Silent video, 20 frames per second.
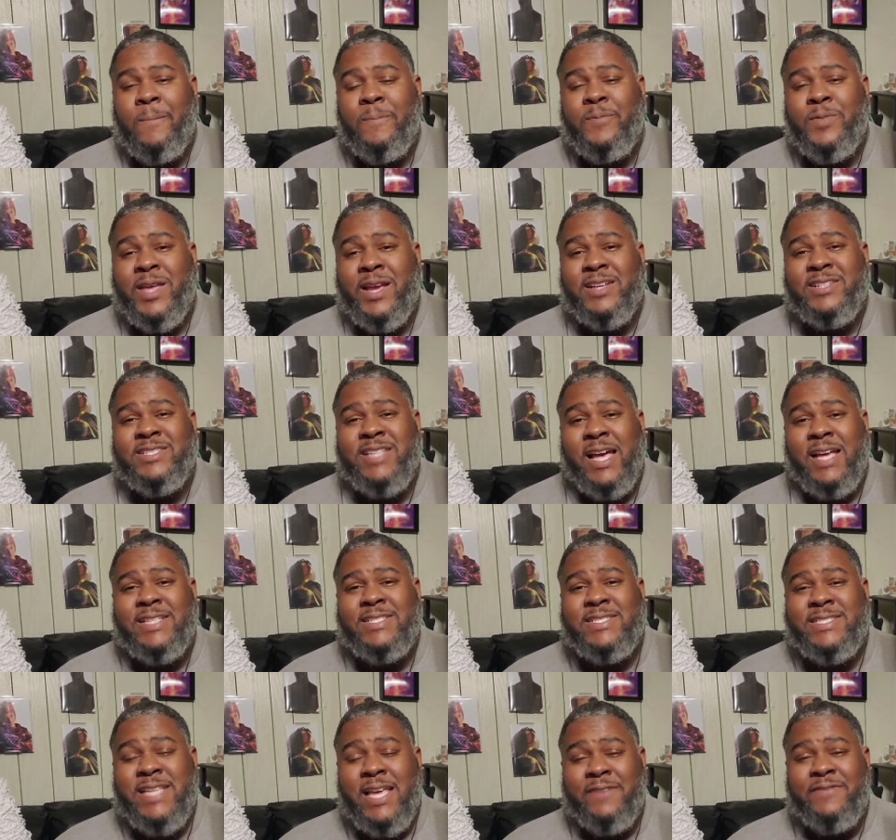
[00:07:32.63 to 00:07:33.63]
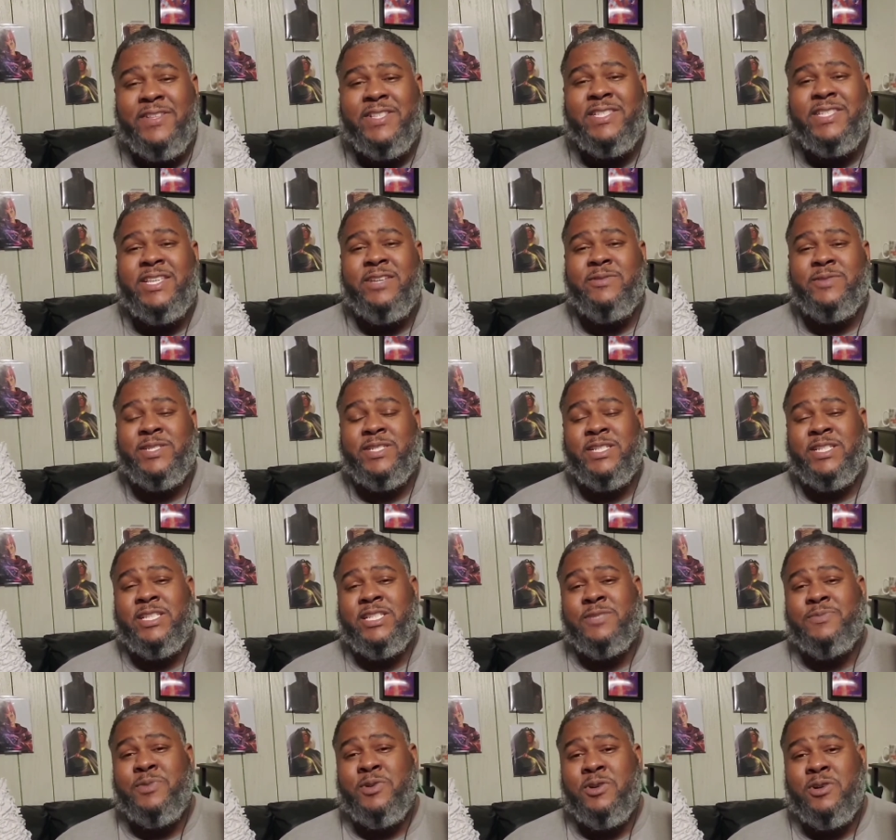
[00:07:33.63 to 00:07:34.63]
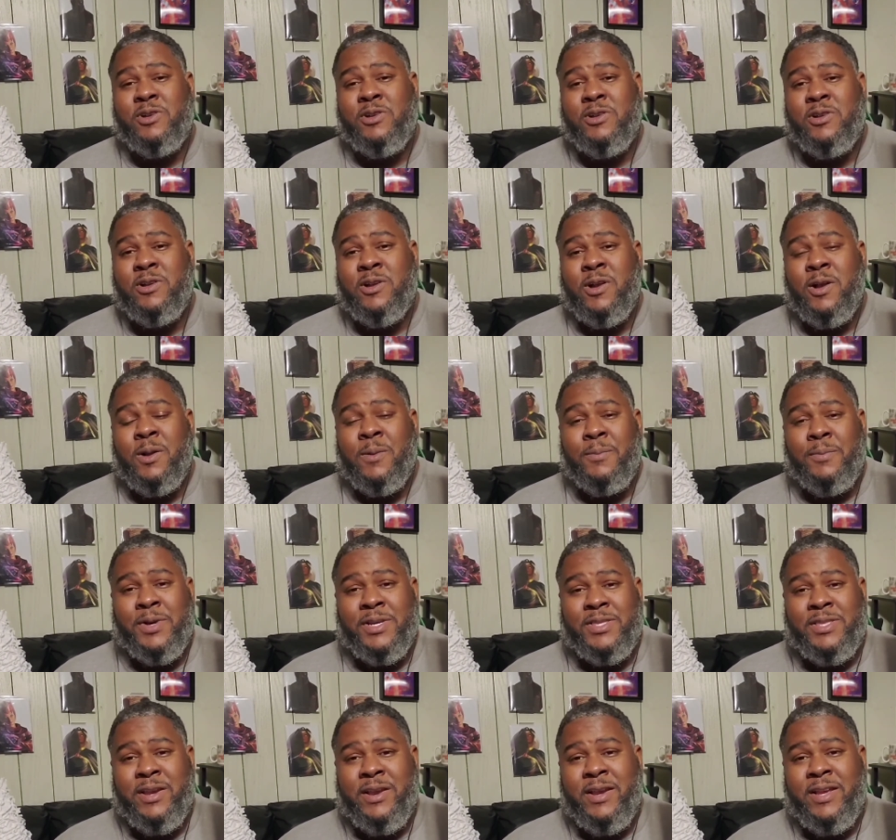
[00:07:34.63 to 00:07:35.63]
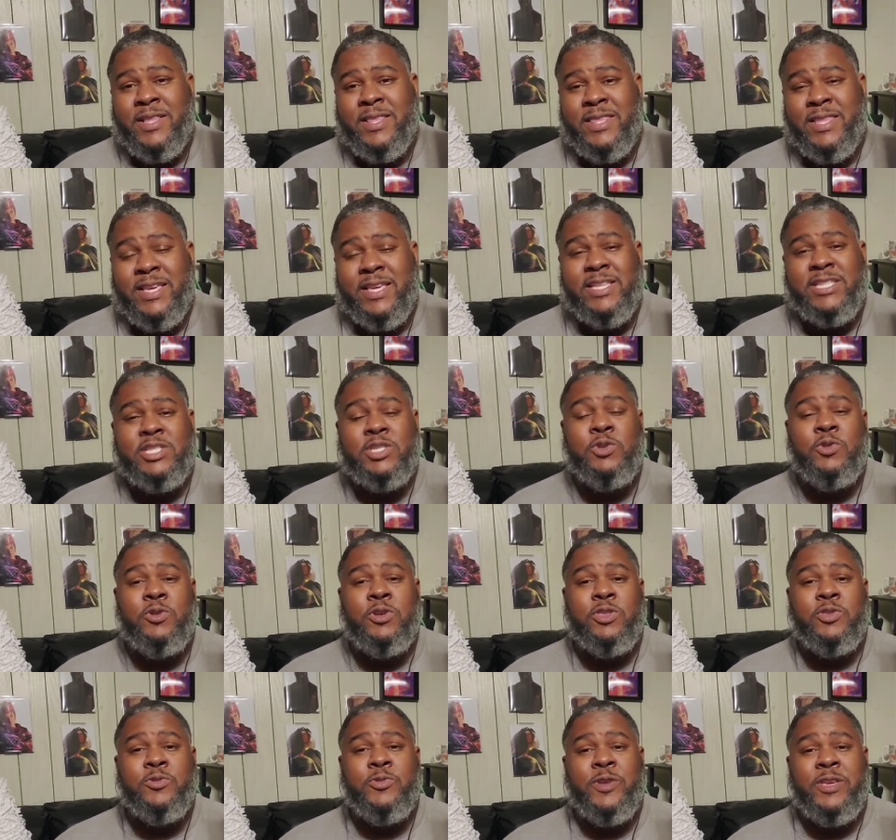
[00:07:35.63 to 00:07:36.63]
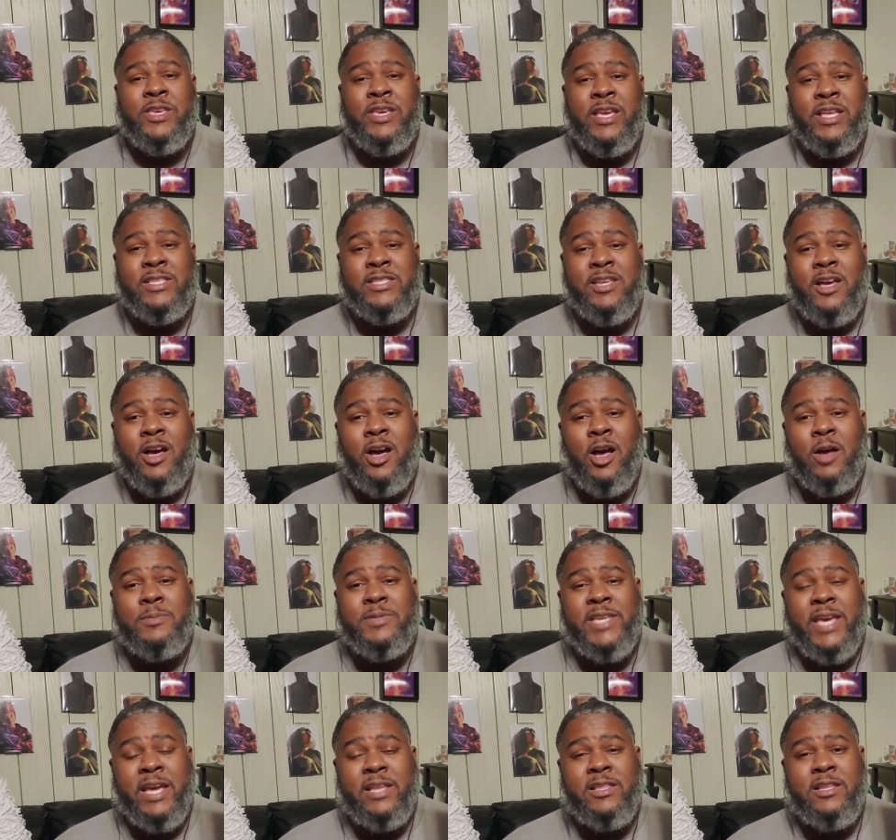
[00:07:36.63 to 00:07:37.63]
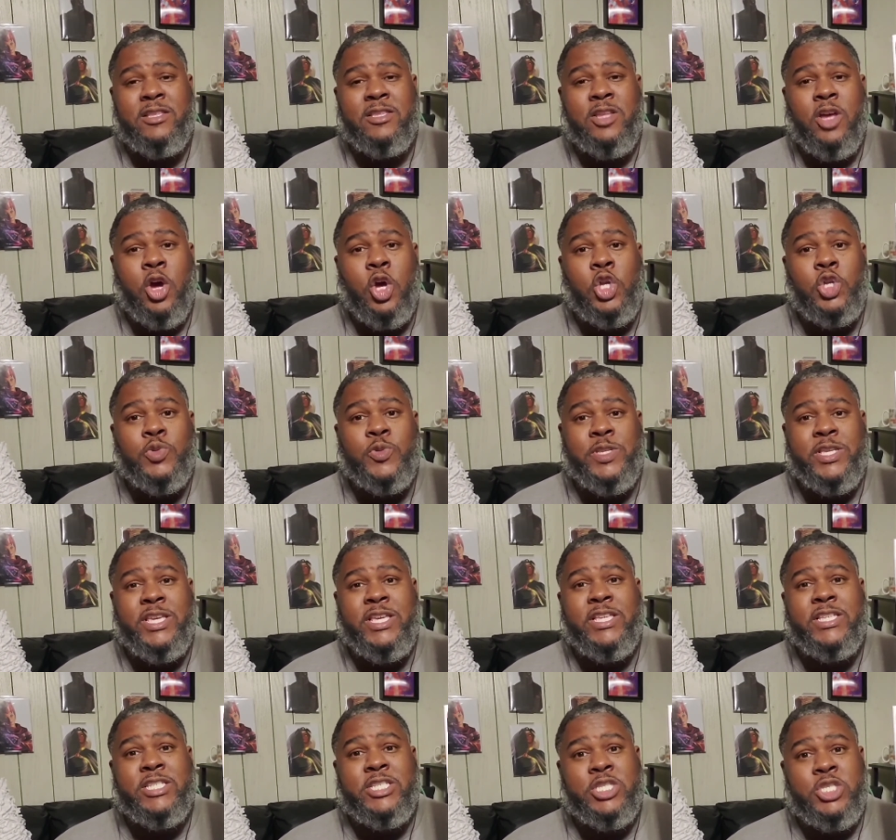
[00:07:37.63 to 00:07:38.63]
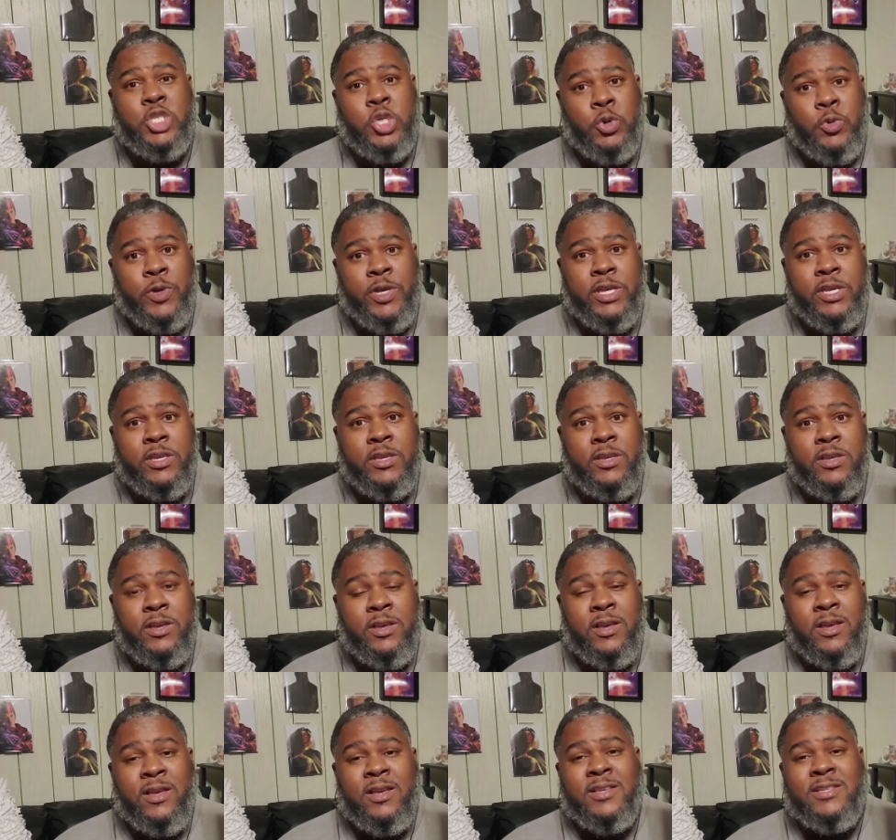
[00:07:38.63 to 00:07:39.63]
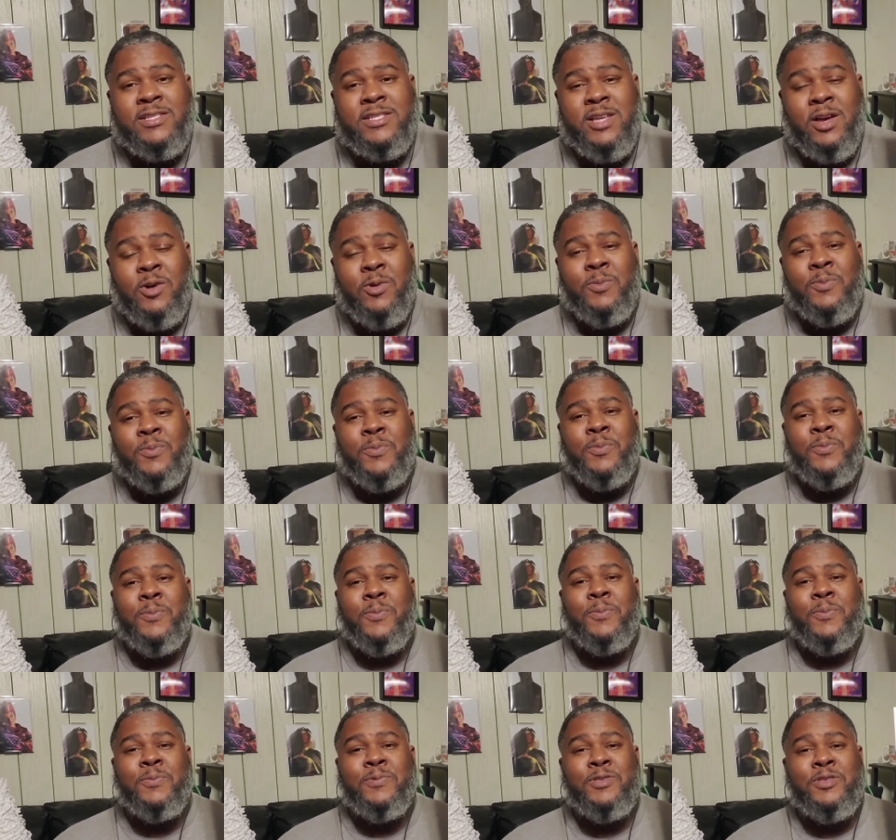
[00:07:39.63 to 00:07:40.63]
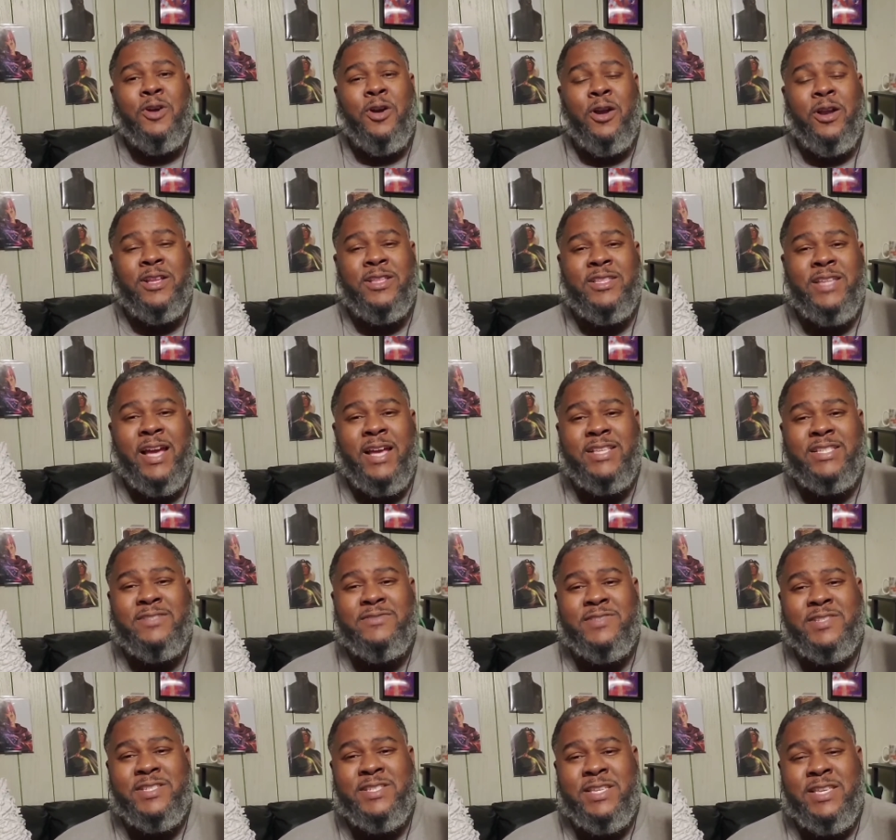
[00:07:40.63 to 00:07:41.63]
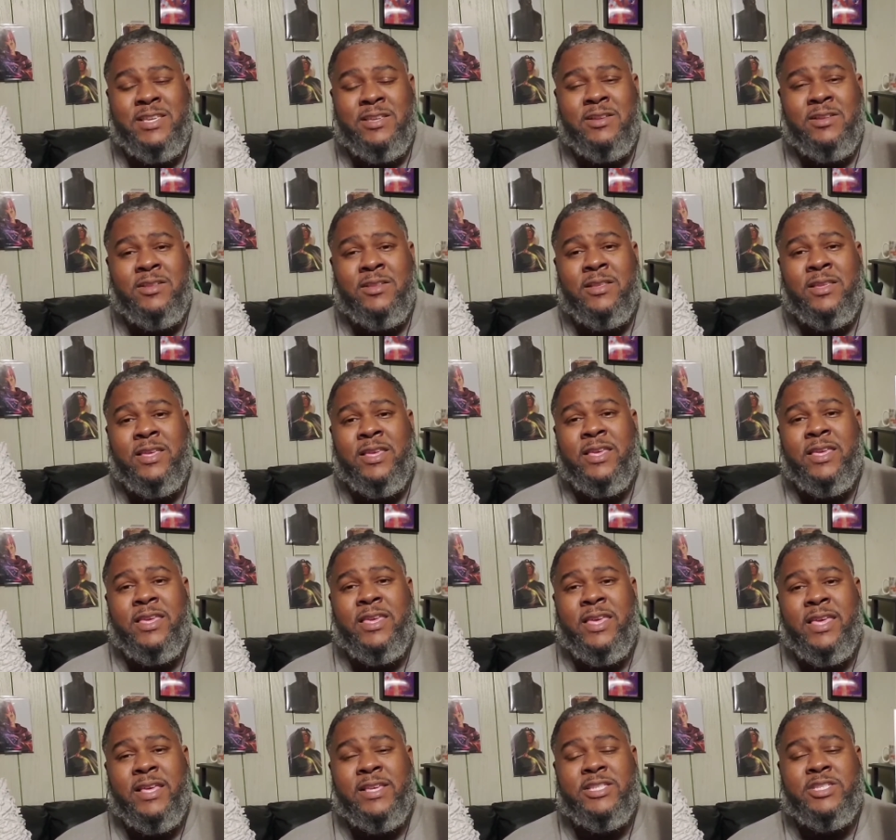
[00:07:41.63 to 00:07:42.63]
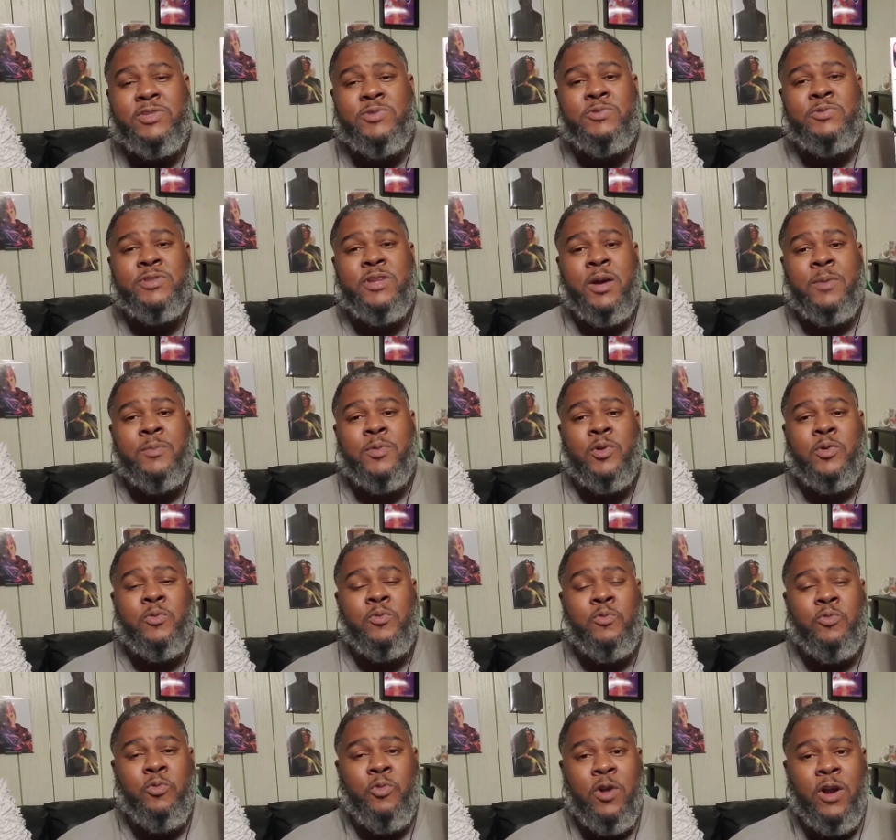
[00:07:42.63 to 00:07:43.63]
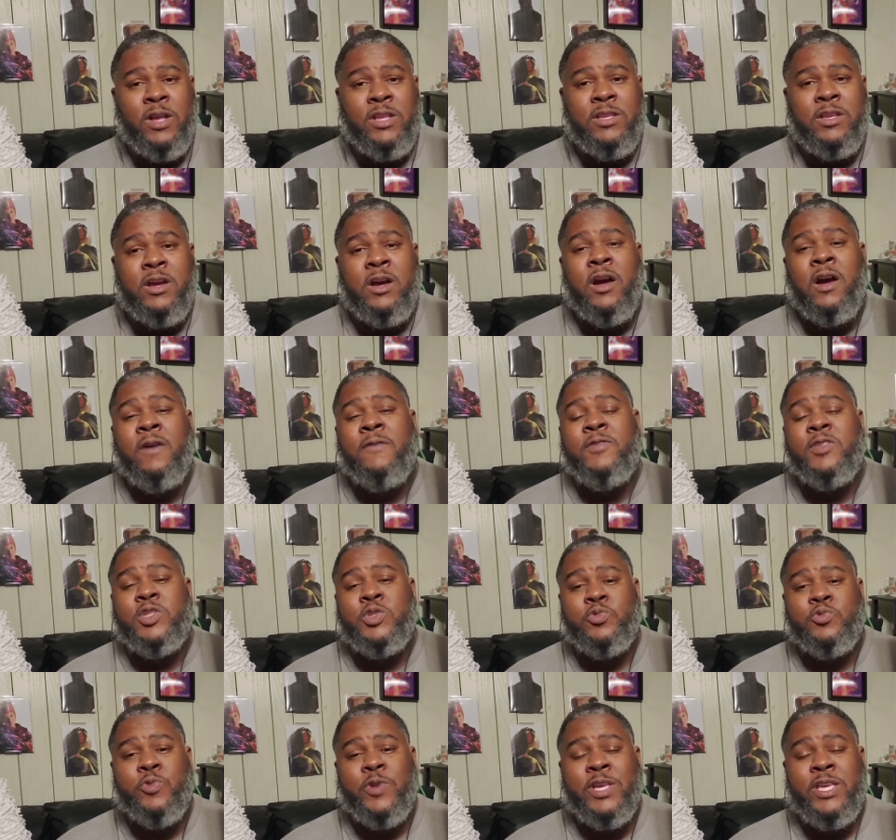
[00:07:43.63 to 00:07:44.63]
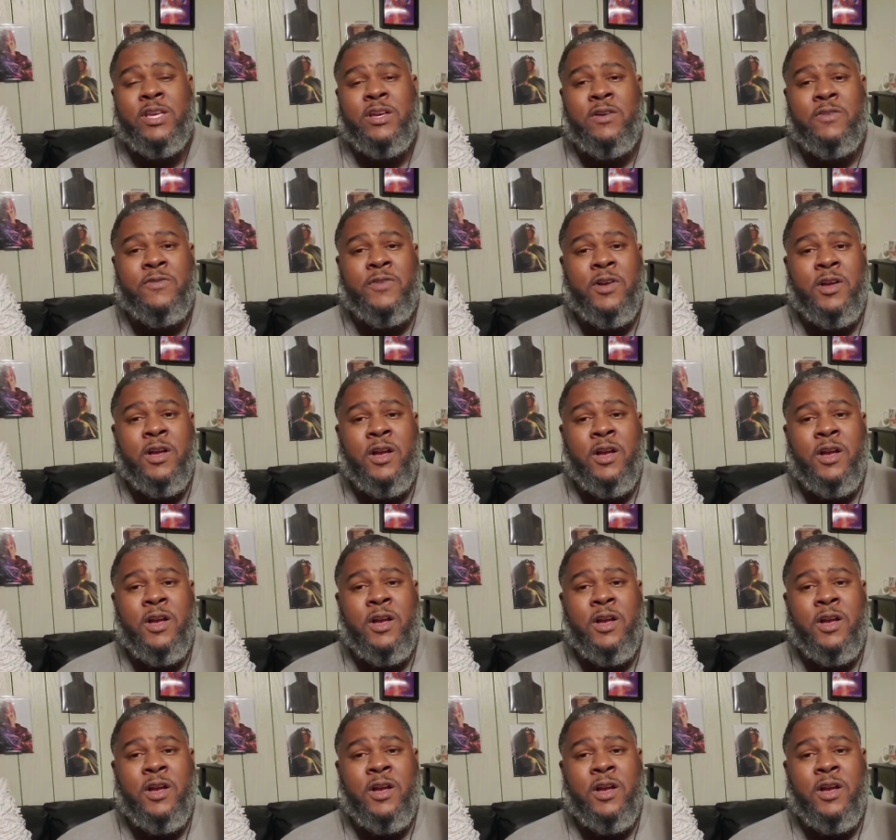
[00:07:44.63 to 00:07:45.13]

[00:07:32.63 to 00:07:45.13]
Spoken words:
There's not 7 secrets in this book, but there are at least 2 or 3, and Tom Taylor knows what he is doing. So, Dark Knights of Steel, issue number 1 of 12,